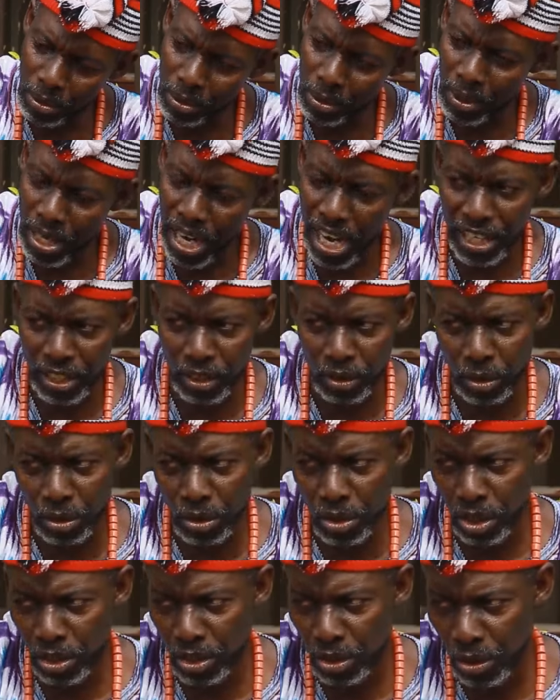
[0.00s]
you I
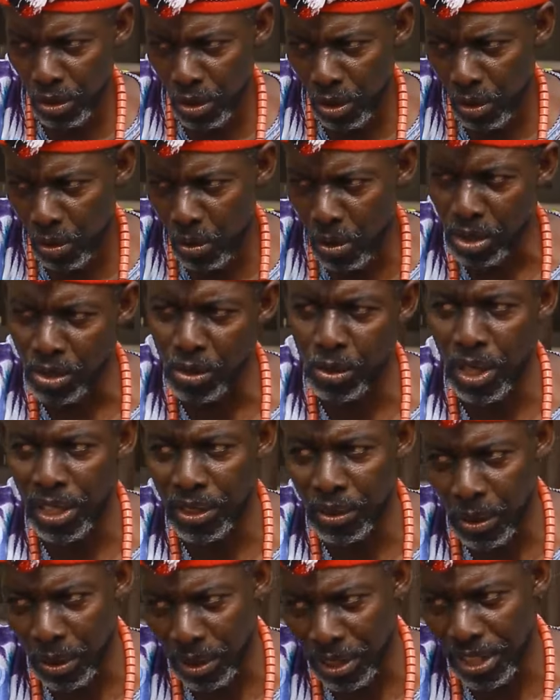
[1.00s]
do not know what you
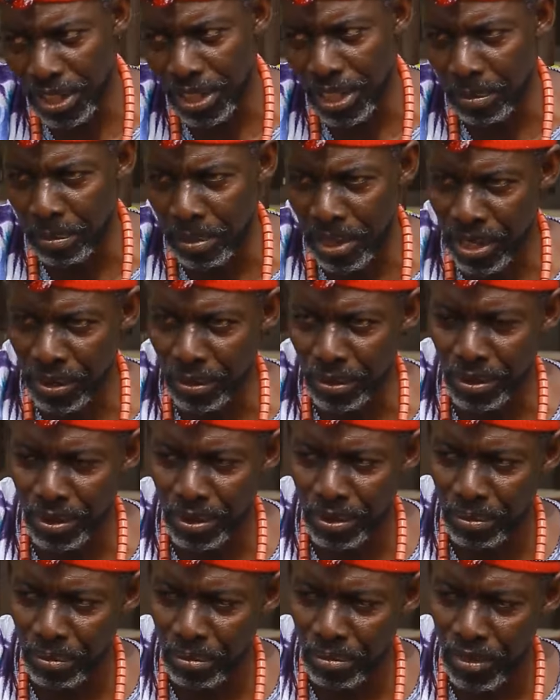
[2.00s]
are talking
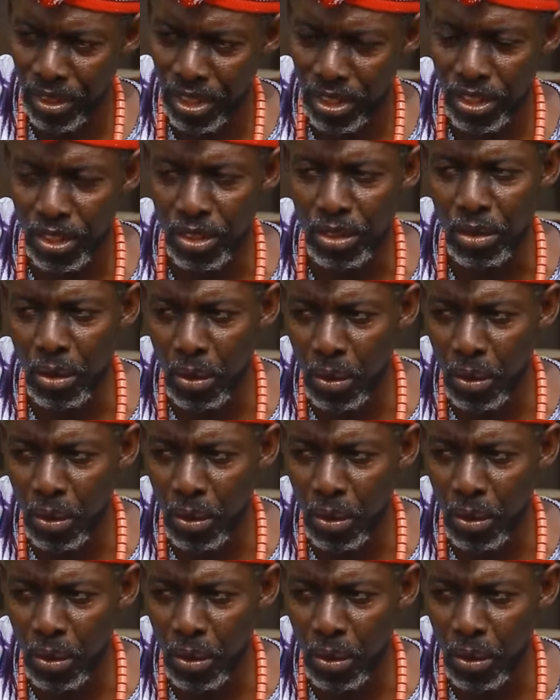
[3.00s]
about, you